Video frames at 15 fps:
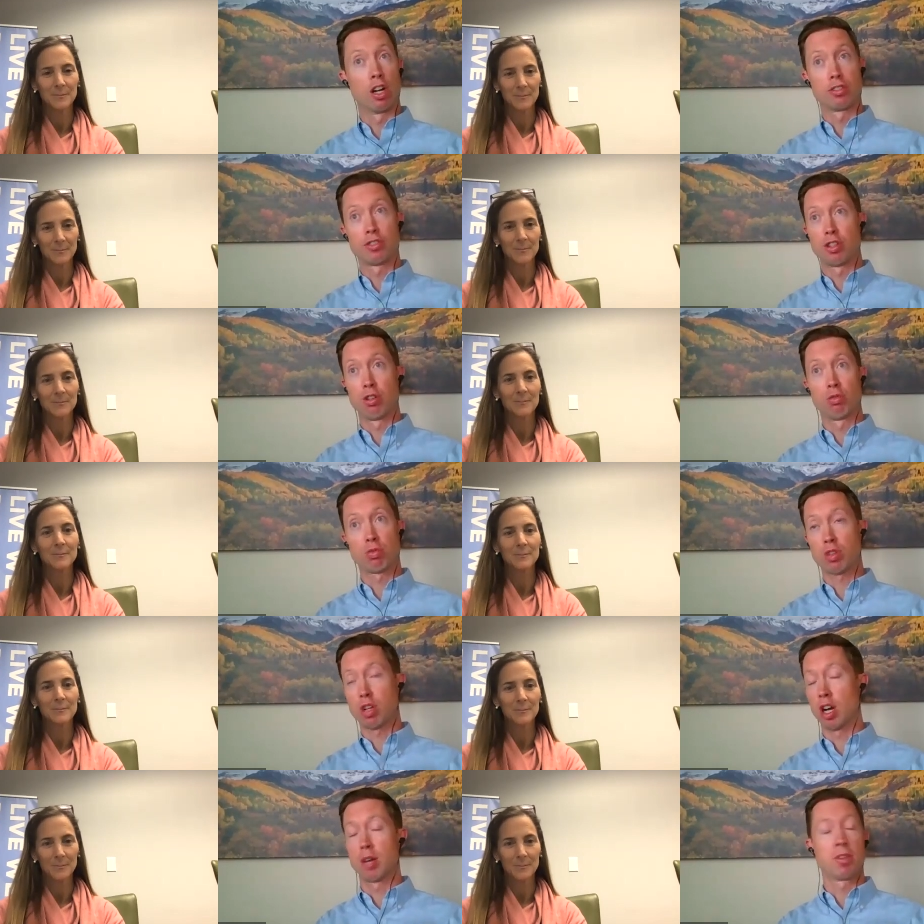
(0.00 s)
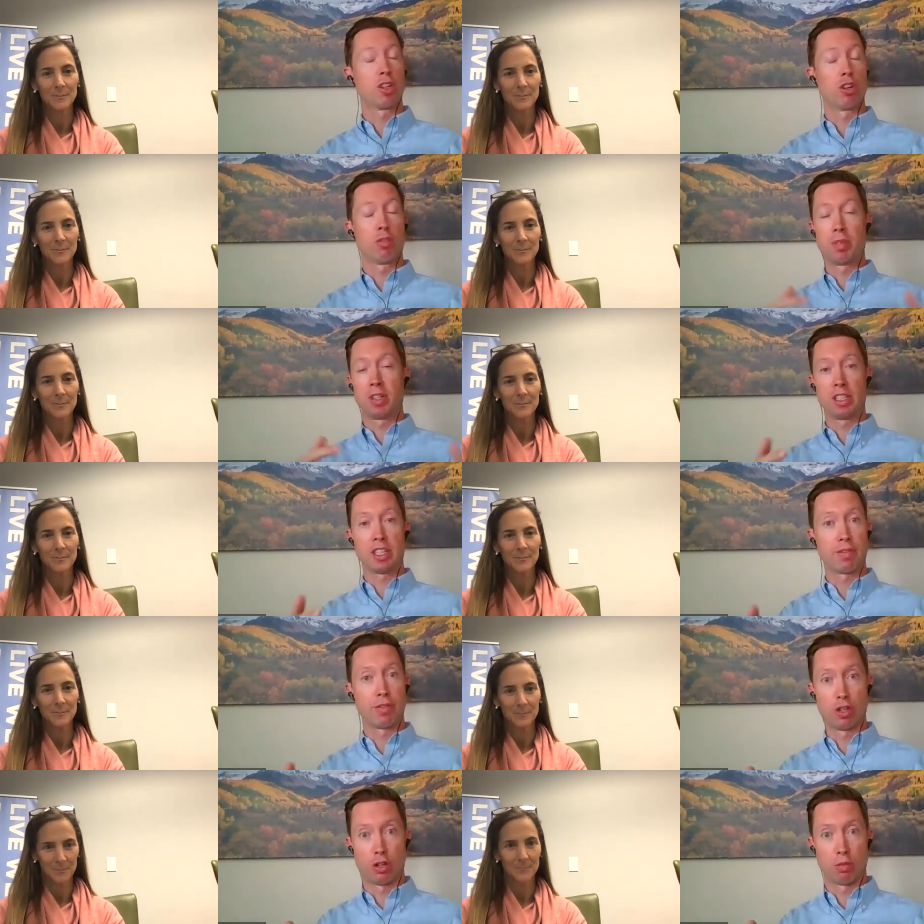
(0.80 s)
Speaker 1: also carbidopa
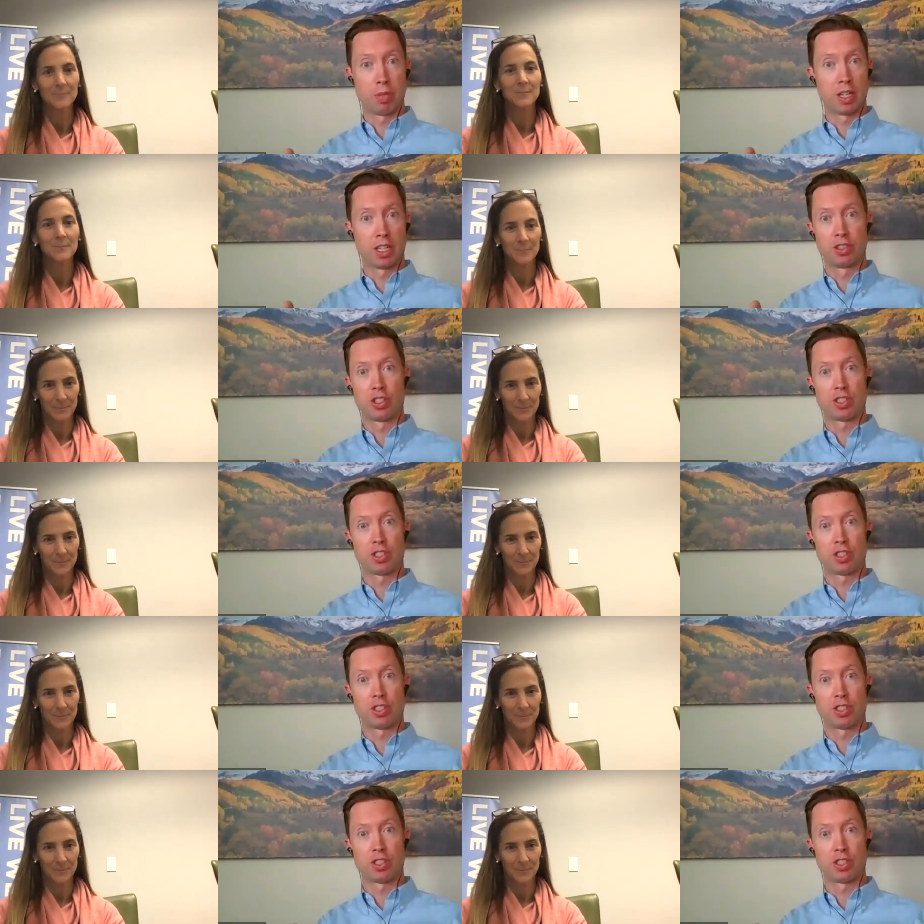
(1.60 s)
levodopa,